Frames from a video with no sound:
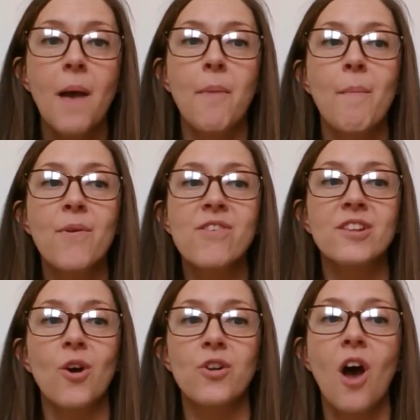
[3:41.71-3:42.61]
by
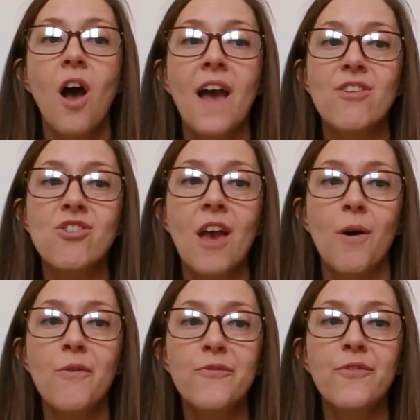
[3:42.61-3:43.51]
putting it on a high
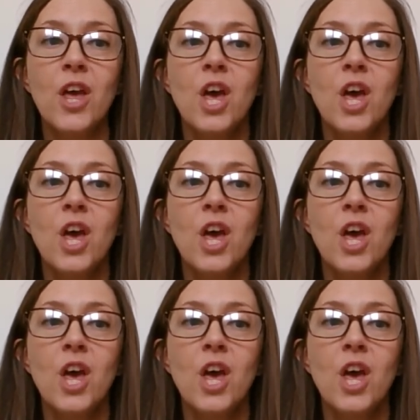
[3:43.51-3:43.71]
shelf,